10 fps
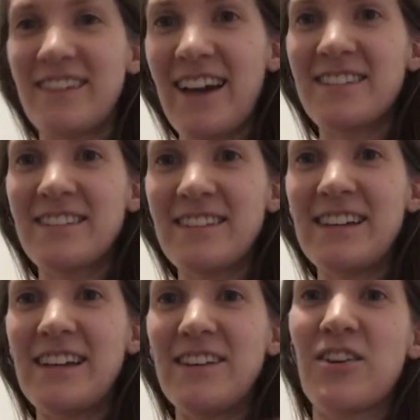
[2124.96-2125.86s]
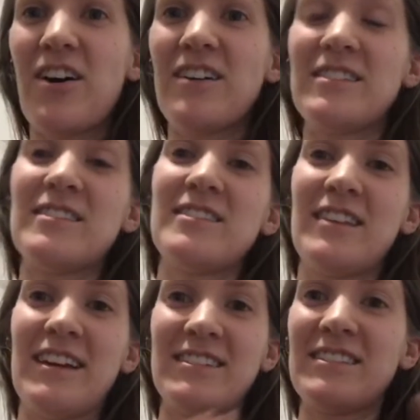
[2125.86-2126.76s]
gasoline causes
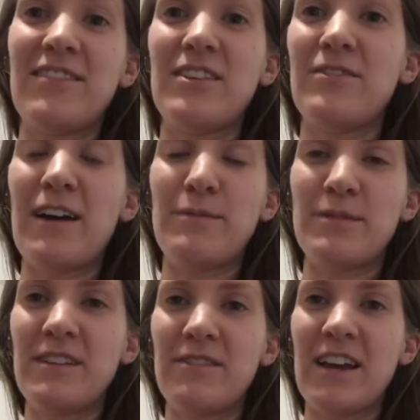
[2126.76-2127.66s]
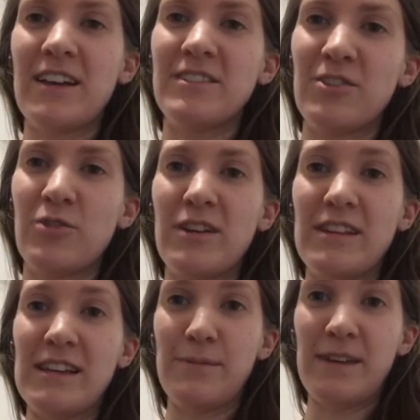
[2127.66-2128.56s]
like seventy-five percent of cancer according
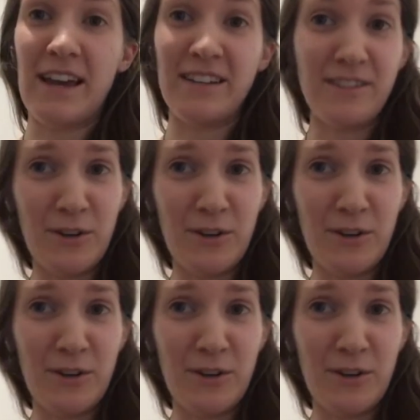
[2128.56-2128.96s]
to the E P A,